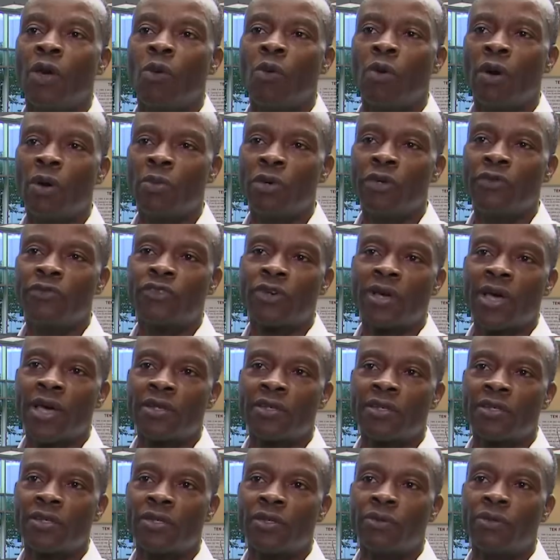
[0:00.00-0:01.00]
What we've
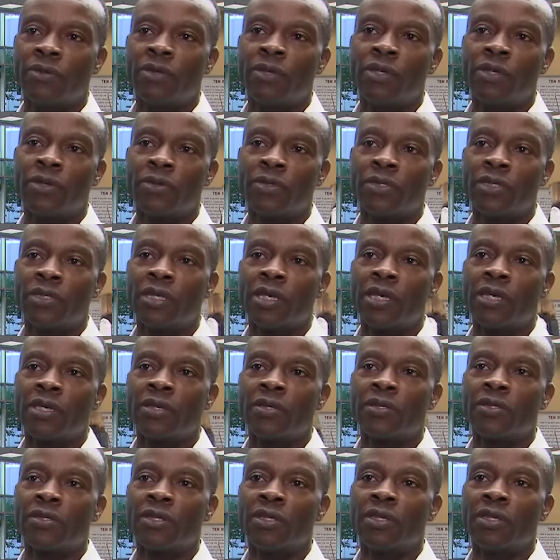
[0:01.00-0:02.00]
tried to do here today
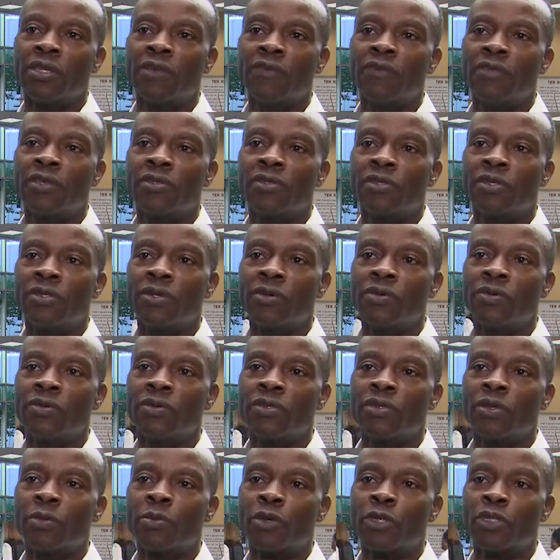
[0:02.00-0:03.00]
is to give the
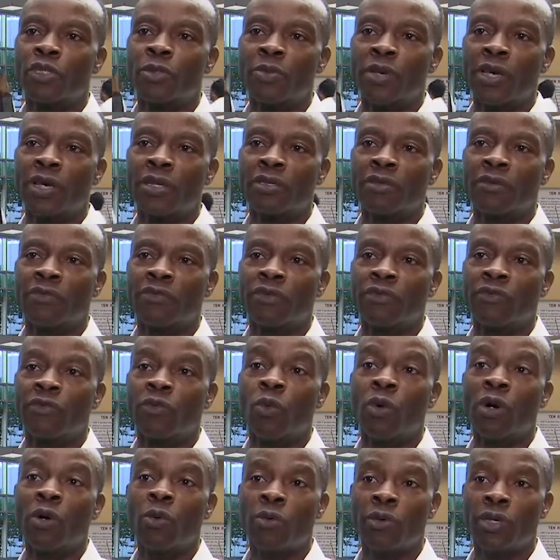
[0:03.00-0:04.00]
students a perspective of
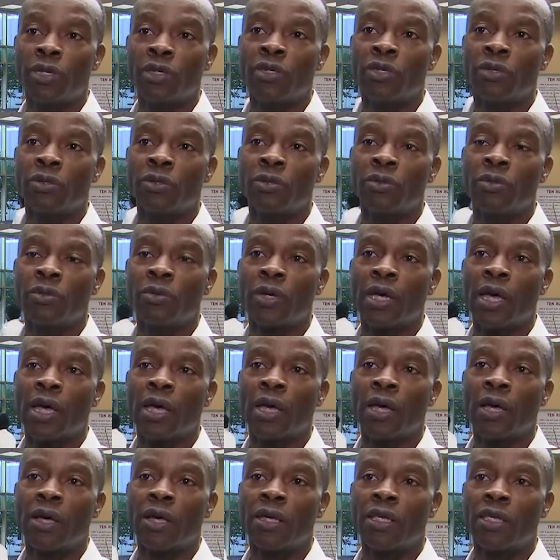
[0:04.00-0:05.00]
what we do
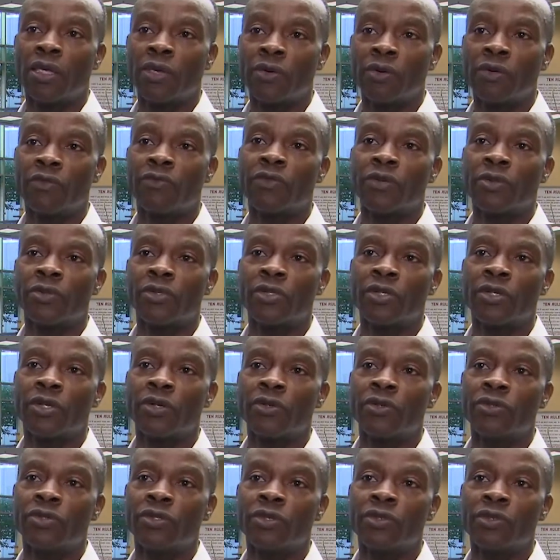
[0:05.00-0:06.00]
uh, here at
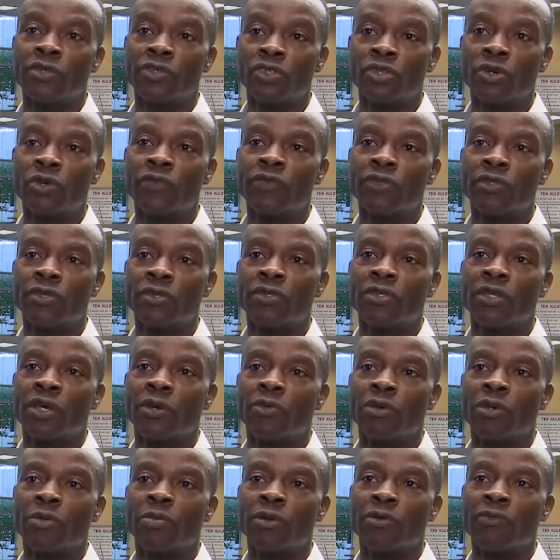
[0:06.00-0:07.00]
FirstEnergy and the services
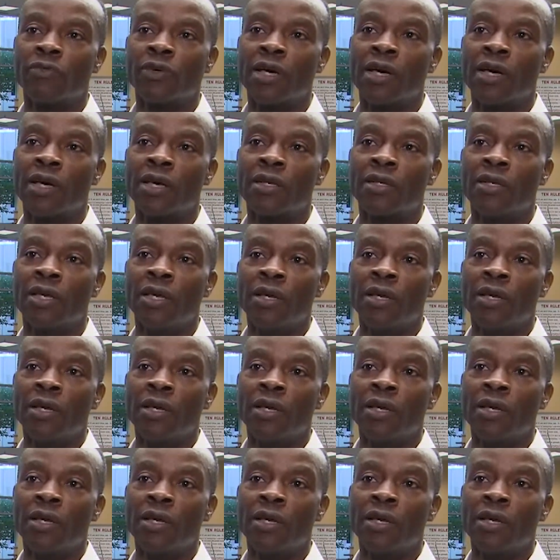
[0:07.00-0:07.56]
that we provide.